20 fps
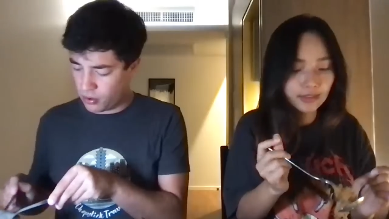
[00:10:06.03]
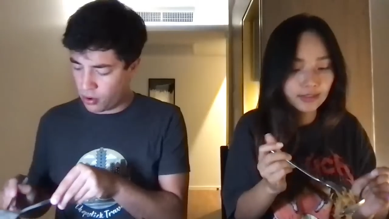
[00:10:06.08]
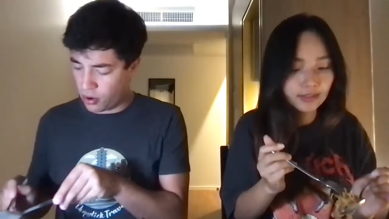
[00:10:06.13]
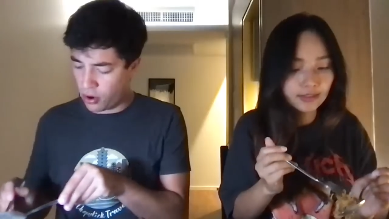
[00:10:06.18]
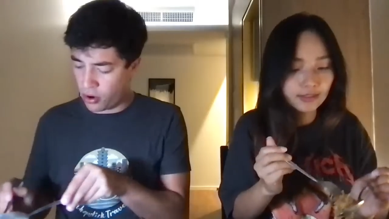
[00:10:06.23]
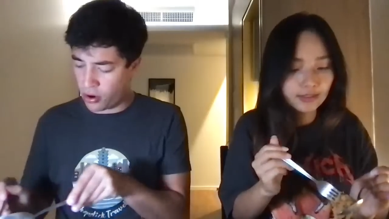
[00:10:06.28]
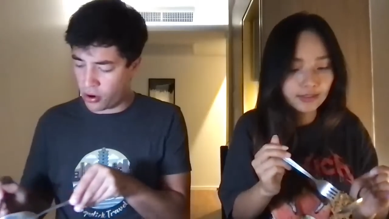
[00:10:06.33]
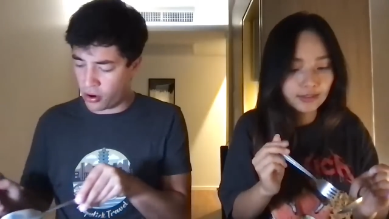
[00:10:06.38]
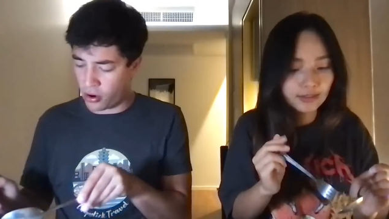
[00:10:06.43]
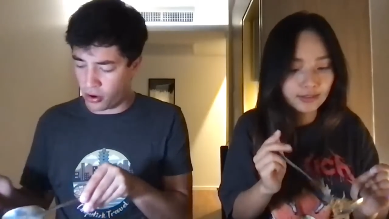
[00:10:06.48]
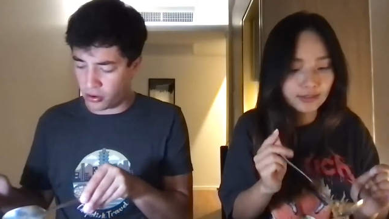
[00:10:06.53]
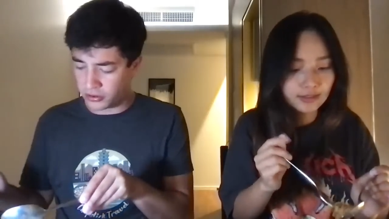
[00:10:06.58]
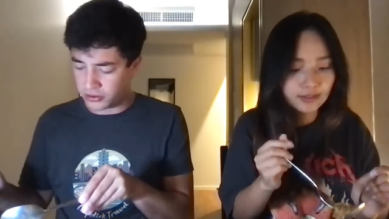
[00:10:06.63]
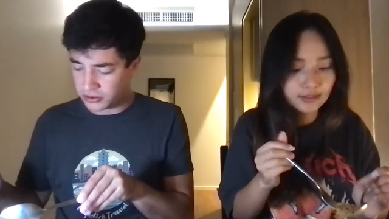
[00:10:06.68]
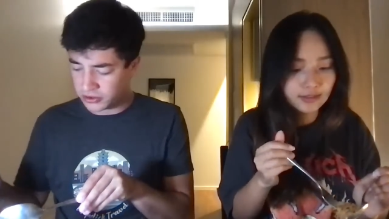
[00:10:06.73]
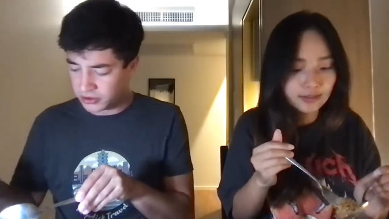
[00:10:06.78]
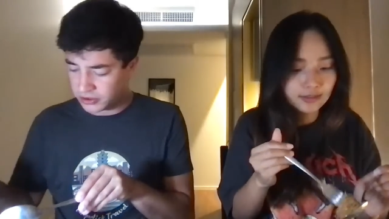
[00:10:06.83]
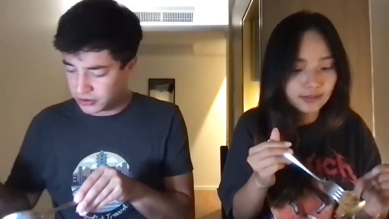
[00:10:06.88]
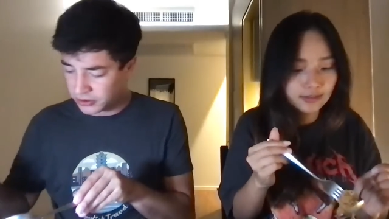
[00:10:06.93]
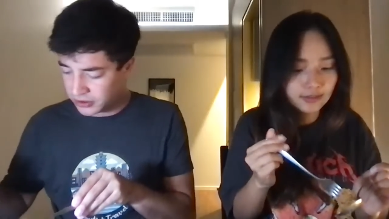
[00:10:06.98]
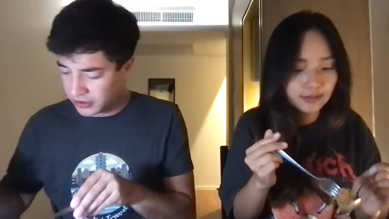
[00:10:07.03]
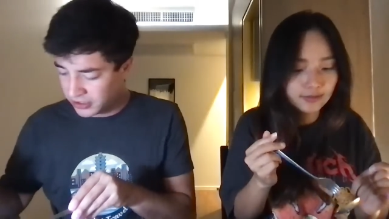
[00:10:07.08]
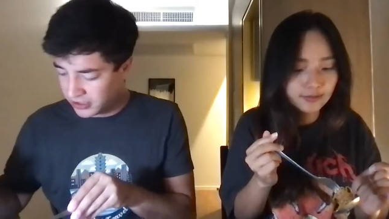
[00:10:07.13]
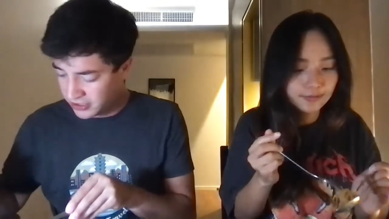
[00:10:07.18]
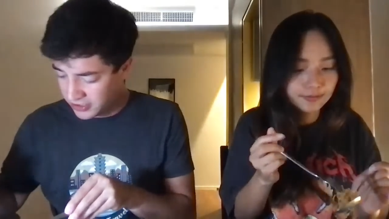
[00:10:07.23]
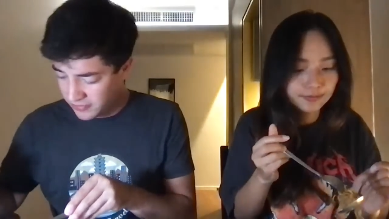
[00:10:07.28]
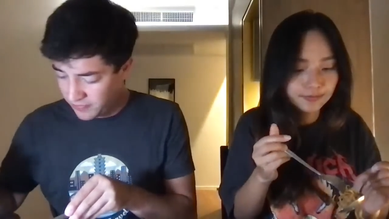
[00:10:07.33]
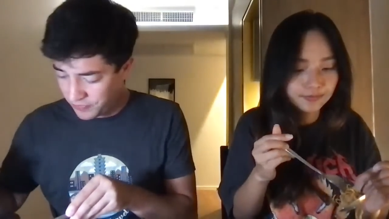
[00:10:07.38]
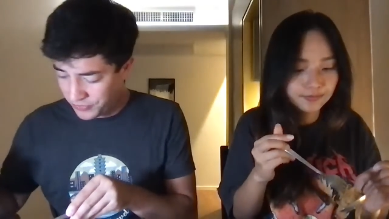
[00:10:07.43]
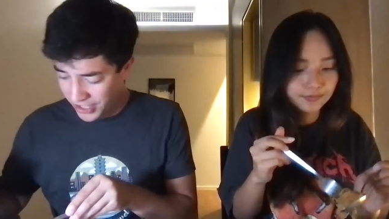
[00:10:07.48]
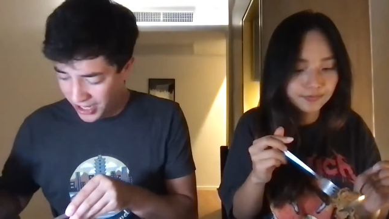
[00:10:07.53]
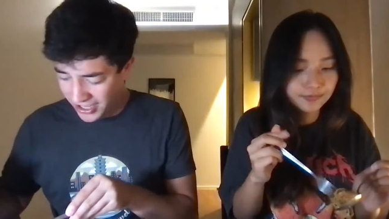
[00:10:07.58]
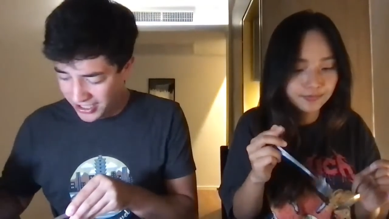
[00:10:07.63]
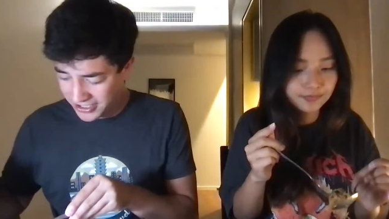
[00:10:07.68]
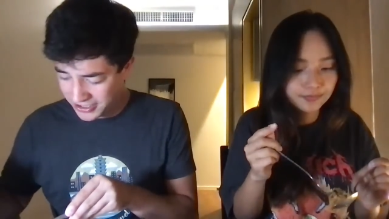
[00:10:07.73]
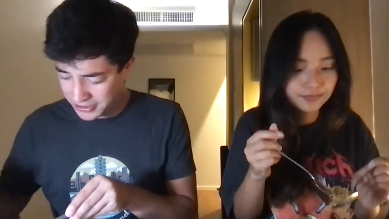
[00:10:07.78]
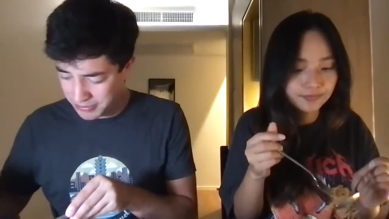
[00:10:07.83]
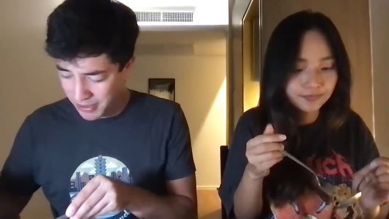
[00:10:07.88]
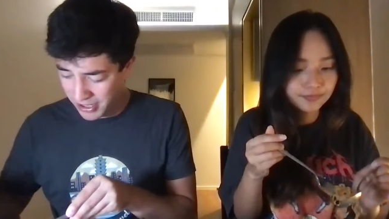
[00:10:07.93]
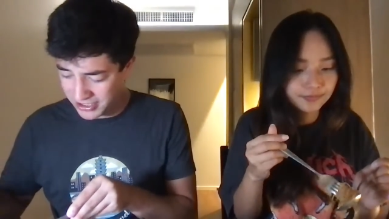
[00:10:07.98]
Speaker 1: Oh, that
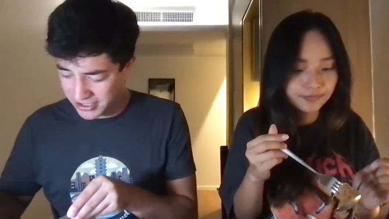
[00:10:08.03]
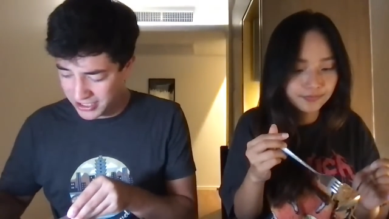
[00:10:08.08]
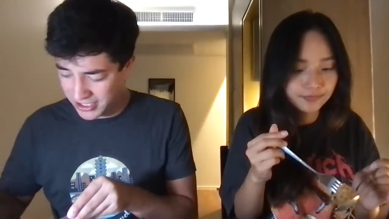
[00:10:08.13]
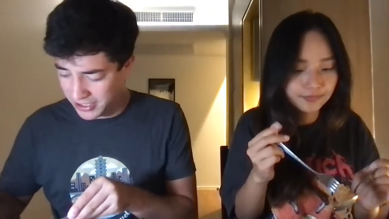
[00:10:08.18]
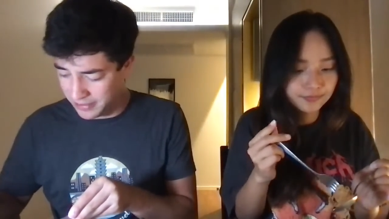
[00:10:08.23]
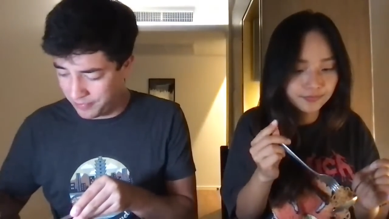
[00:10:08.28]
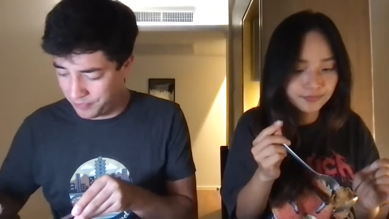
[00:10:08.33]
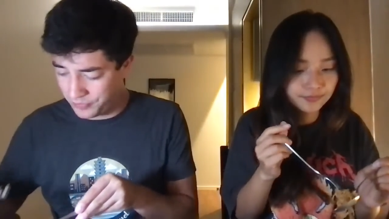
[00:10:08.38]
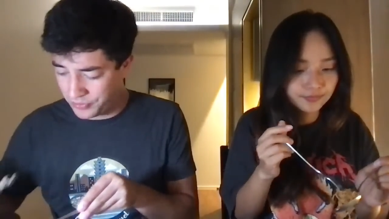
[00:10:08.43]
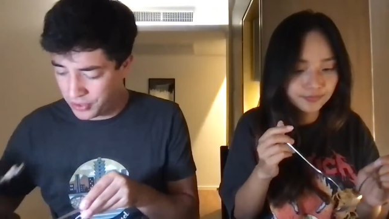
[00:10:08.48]
is spicy.